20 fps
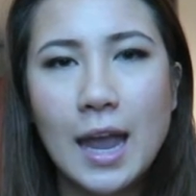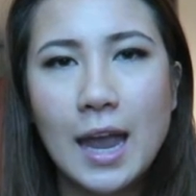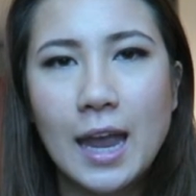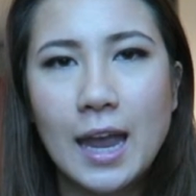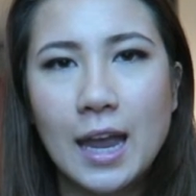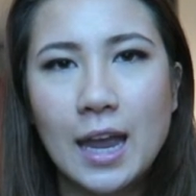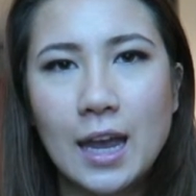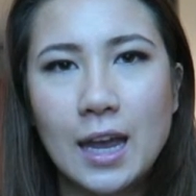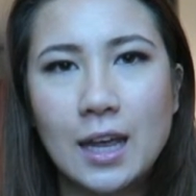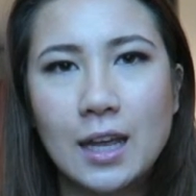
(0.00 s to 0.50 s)

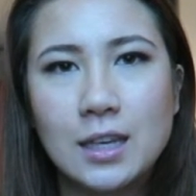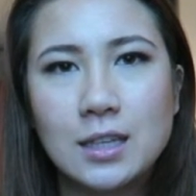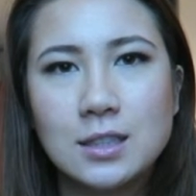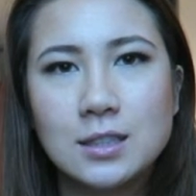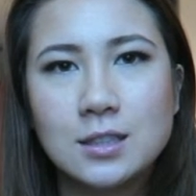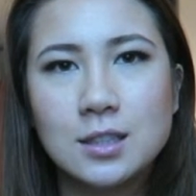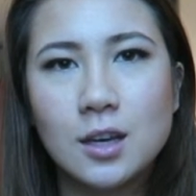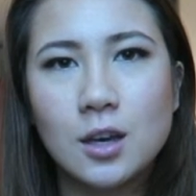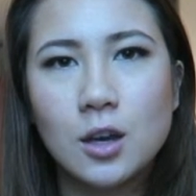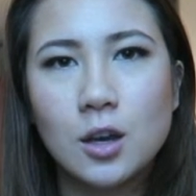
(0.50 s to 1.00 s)

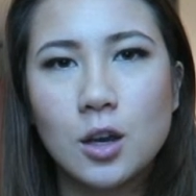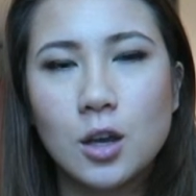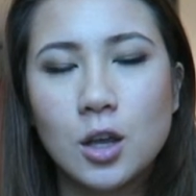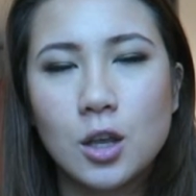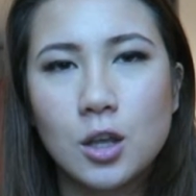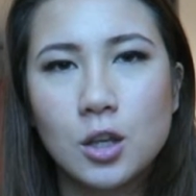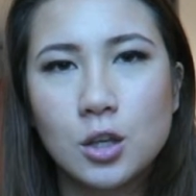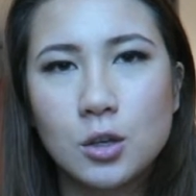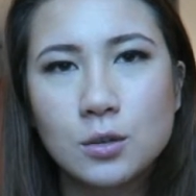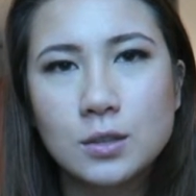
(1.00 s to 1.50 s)
And
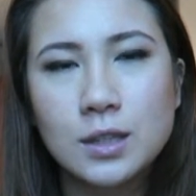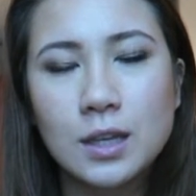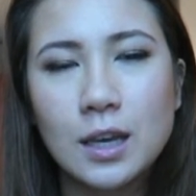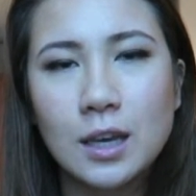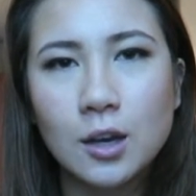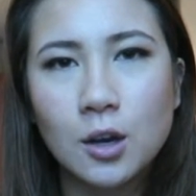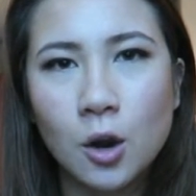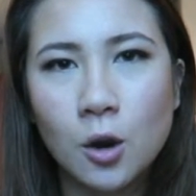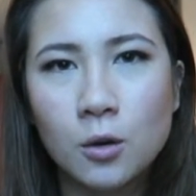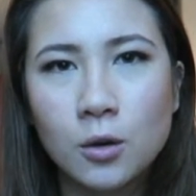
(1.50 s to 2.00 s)

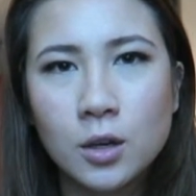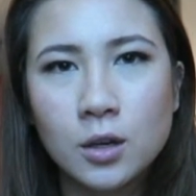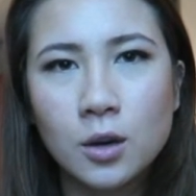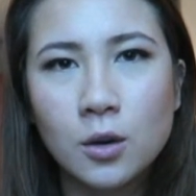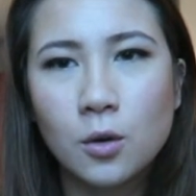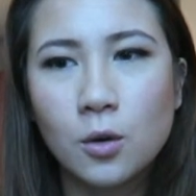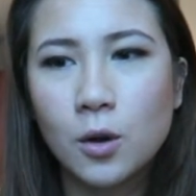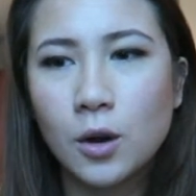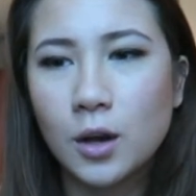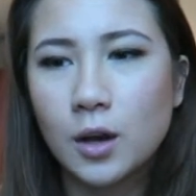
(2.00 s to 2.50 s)
using
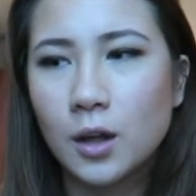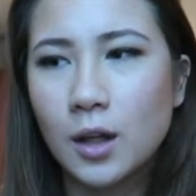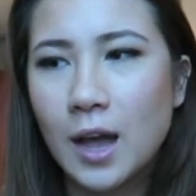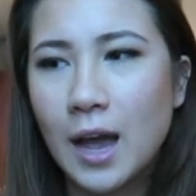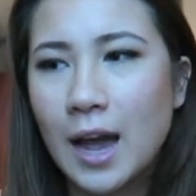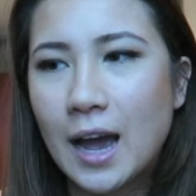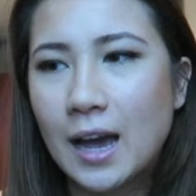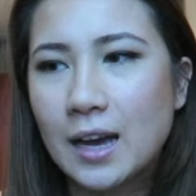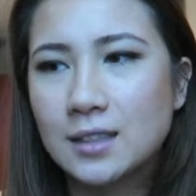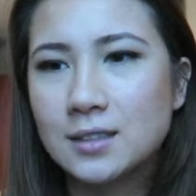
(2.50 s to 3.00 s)
coconut oil
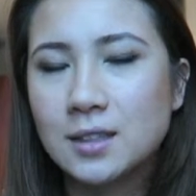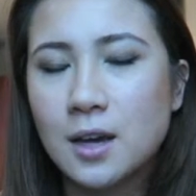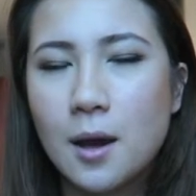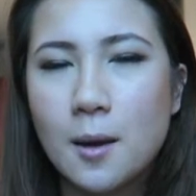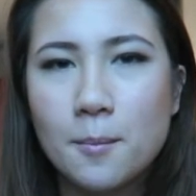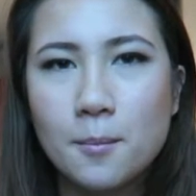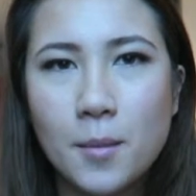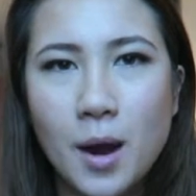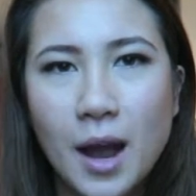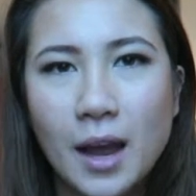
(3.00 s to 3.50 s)
as
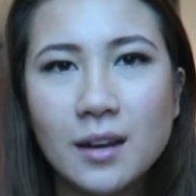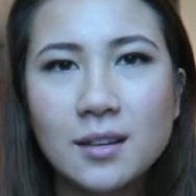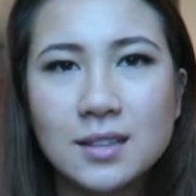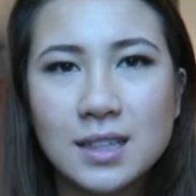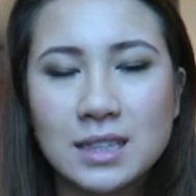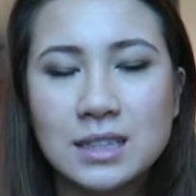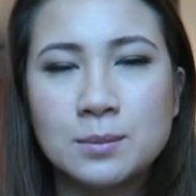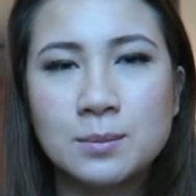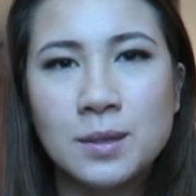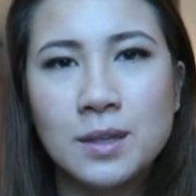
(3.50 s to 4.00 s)
a mild
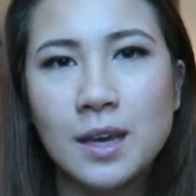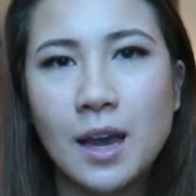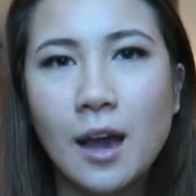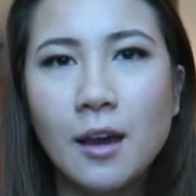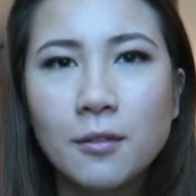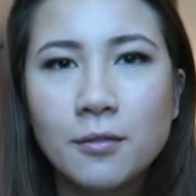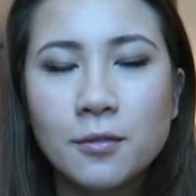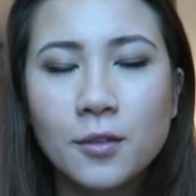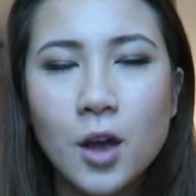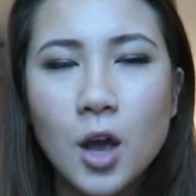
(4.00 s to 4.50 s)

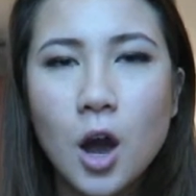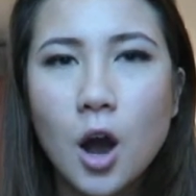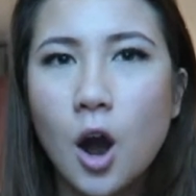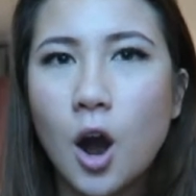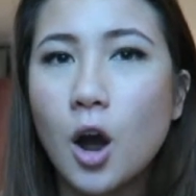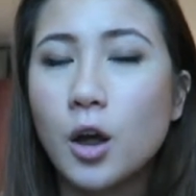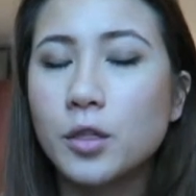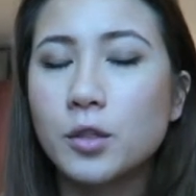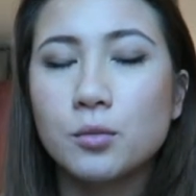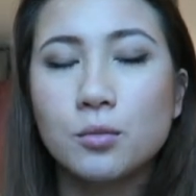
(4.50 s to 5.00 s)
SPF
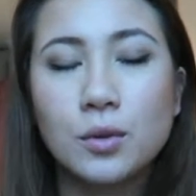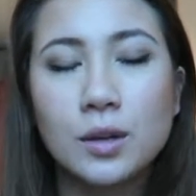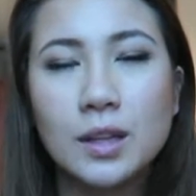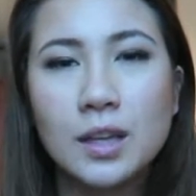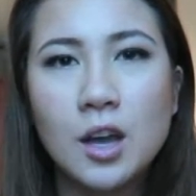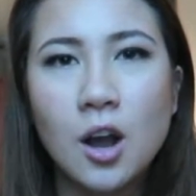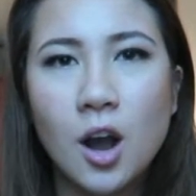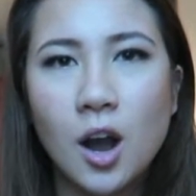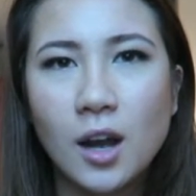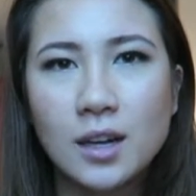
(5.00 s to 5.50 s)
on the
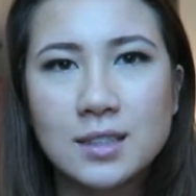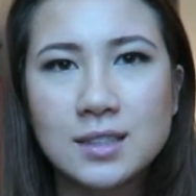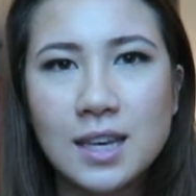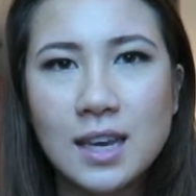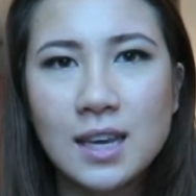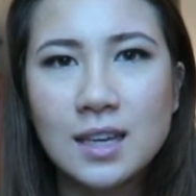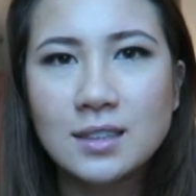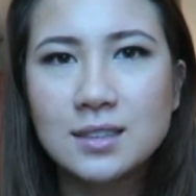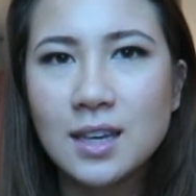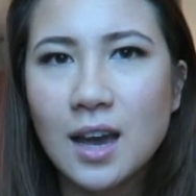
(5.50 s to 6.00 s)
really hot
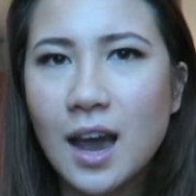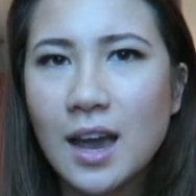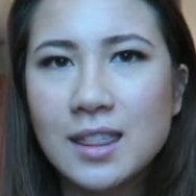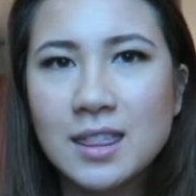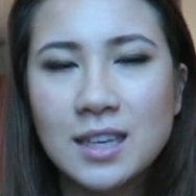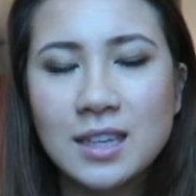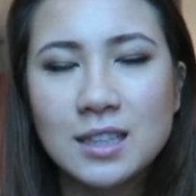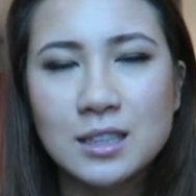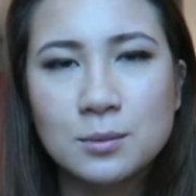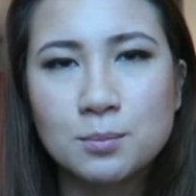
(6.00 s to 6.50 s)
days, I
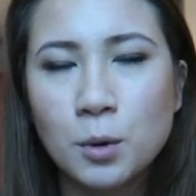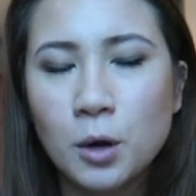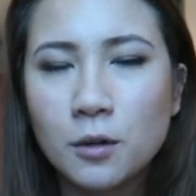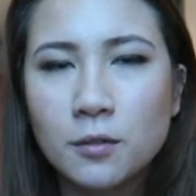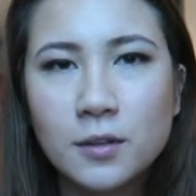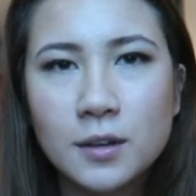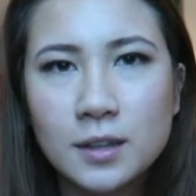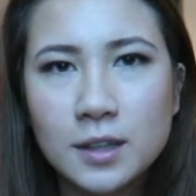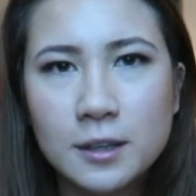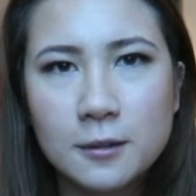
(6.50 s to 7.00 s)
think is
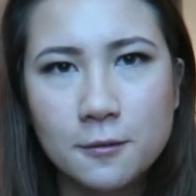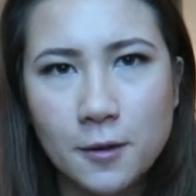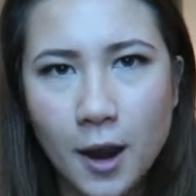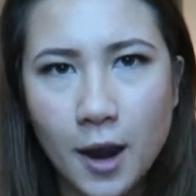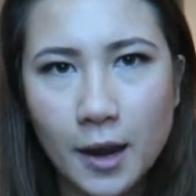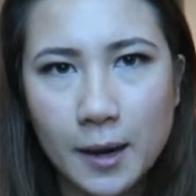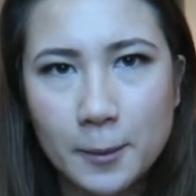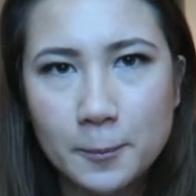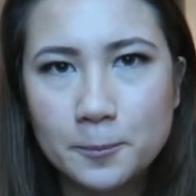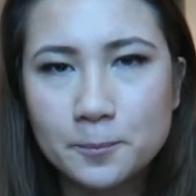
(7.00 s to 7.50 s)
perfectly
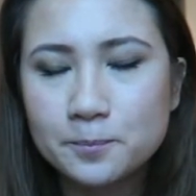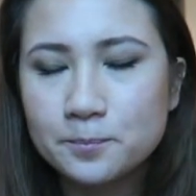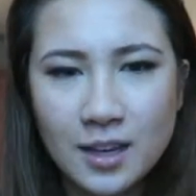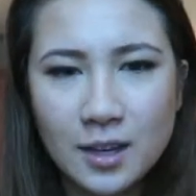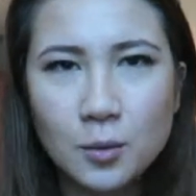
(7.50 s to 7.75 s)
fine.